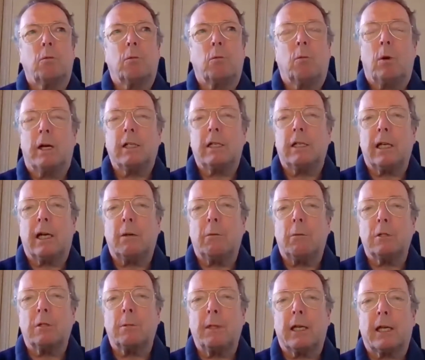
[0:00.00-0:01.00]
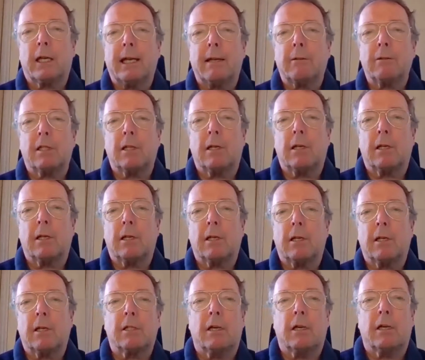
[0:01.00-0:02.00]
why did I want to be a councillor?
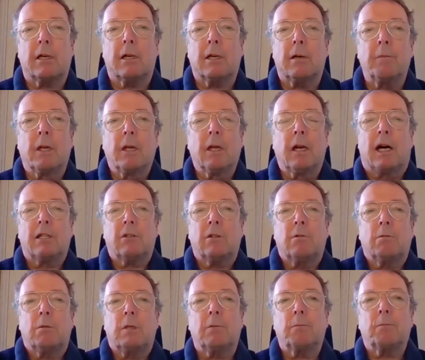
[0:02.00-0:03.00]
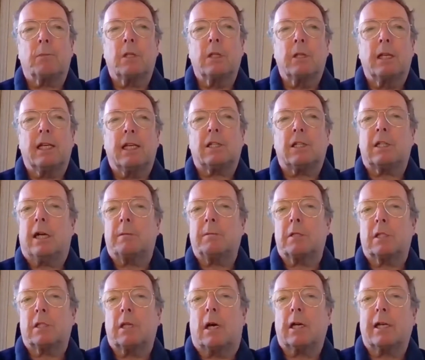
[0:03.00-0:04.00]
And I thought, well, it's
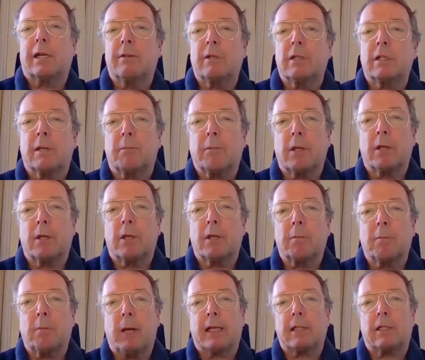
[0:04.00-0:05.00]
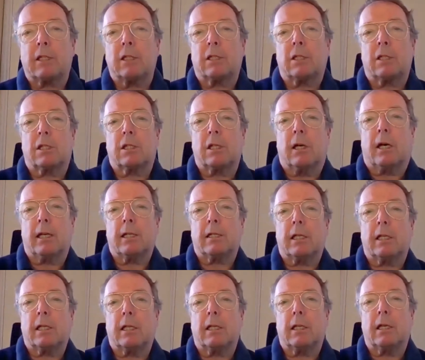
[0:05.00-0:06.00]
something back to
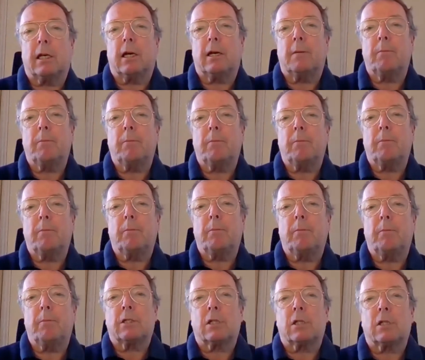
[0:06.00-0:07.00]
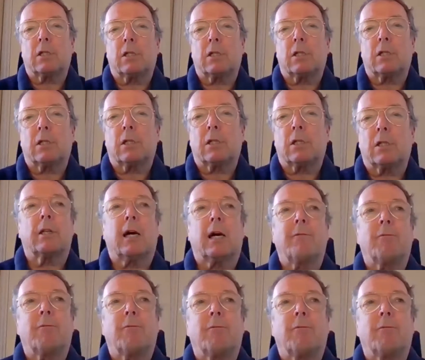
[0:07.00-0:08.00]
society, society that
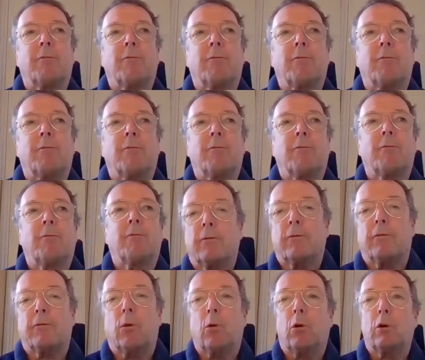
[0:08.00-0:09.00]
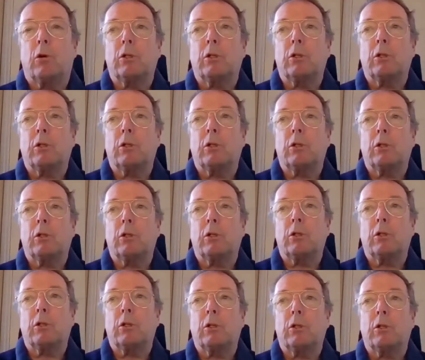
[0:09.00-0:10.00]
I've worked in for years.
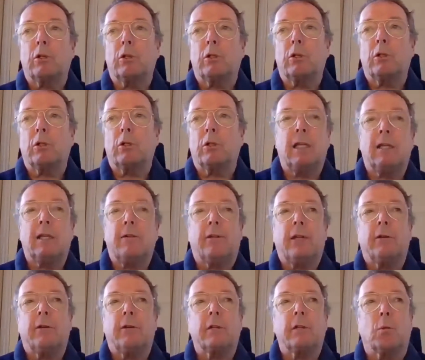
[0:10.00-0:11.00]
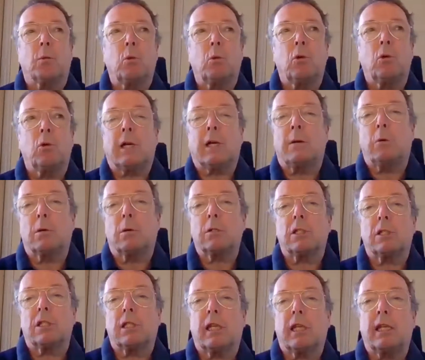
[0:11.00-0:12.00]
I live here in the ward. I want to
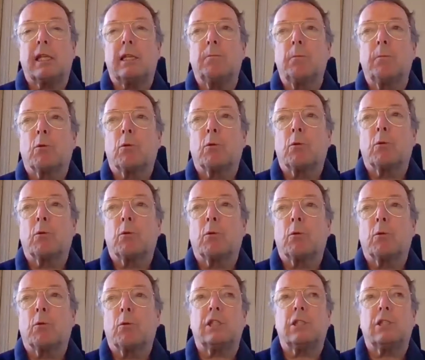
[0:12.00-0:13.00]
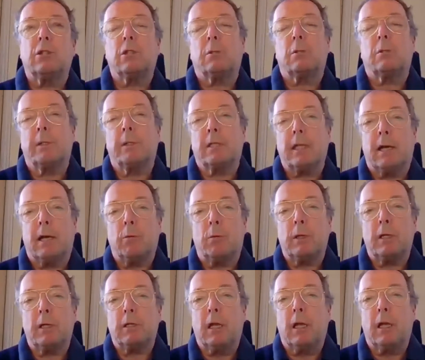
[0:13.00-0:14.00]
see residents' issues be dealt
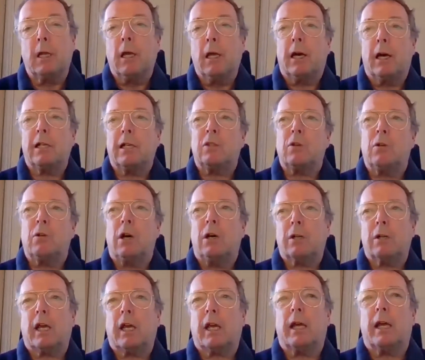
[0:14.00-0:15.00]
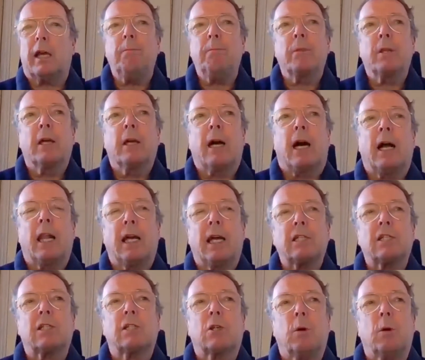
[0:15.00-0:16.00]
with. And I thought, okay, I'll
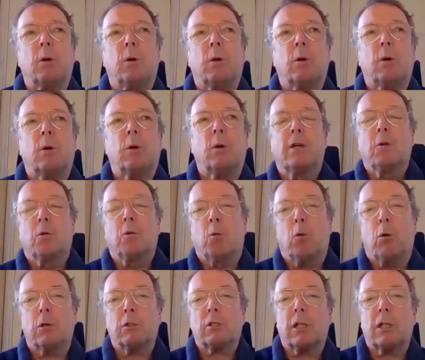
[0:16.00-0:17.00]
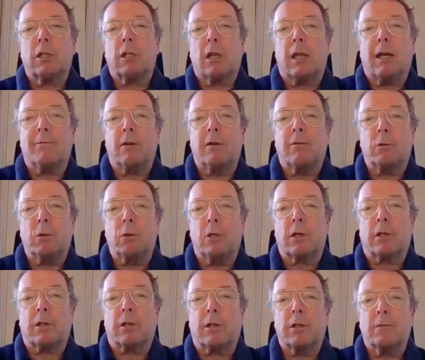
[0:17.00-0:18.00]
ask the question, what's the level of
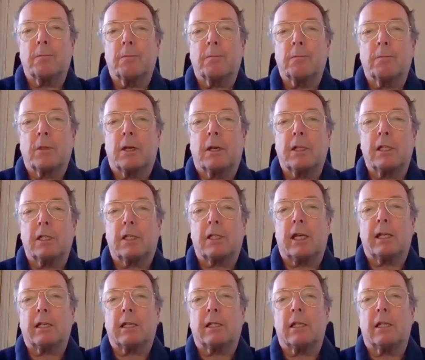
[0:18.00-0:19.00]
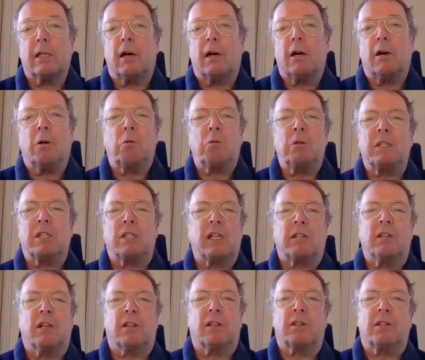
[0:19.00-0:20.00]
work? And he said,
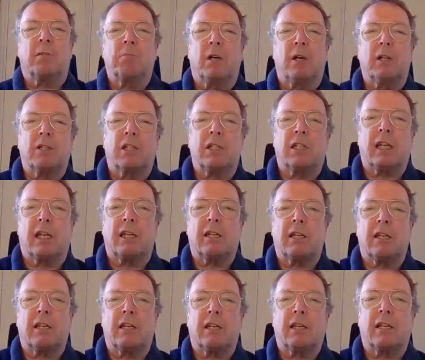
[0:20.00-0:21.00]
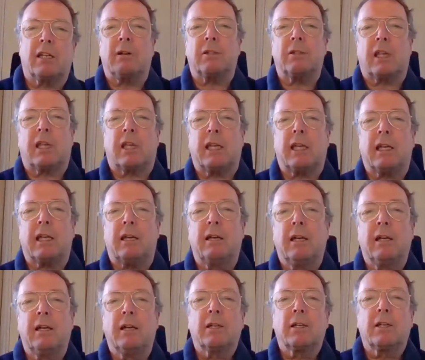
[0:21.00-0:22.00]
nothing much. He said, a couple of hours here, a
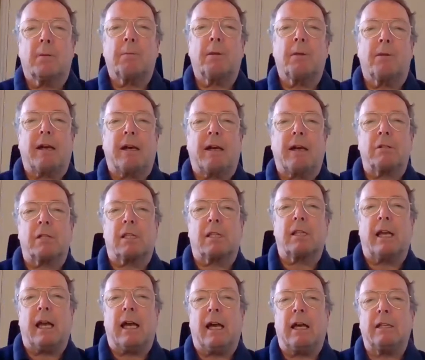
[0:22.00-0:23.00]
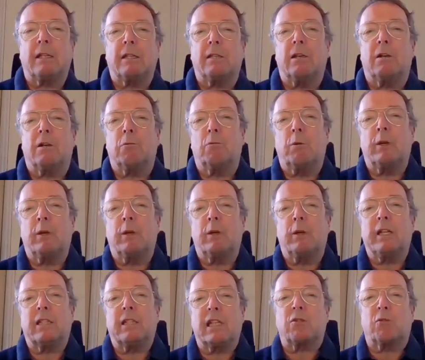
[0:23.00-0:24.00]
couple of hours there, you know, read
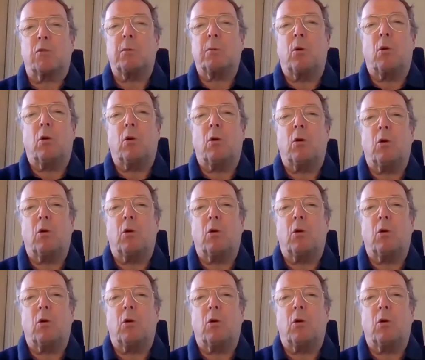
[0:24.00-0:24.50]
this report,